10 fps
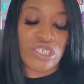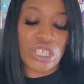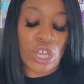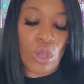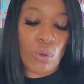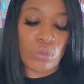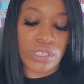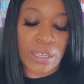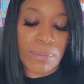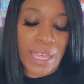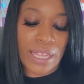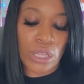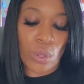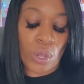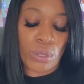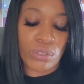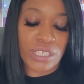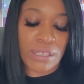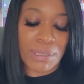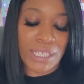like she owes him that
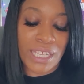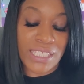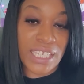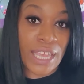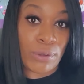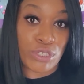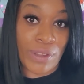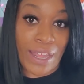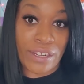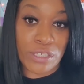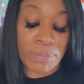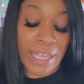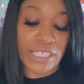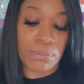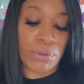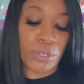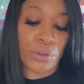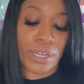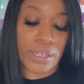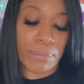loyalty because he helped her out of her place, put her
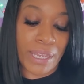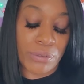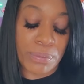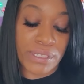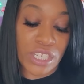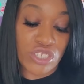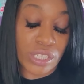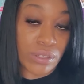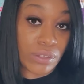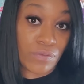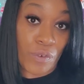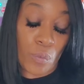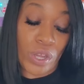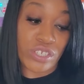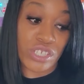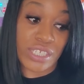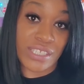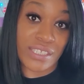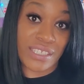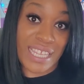in a better position from what she
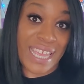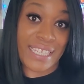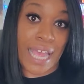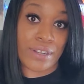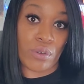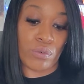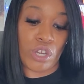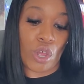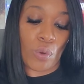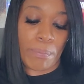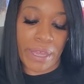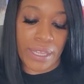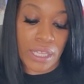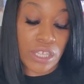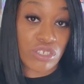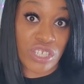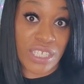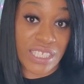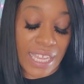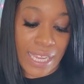says. I don't know, but
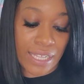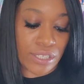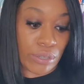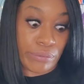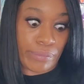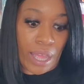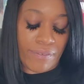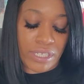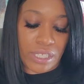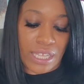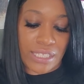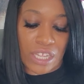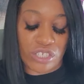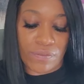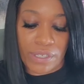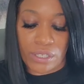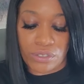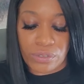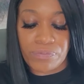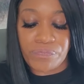she's saying it, so obviously that's how she feels.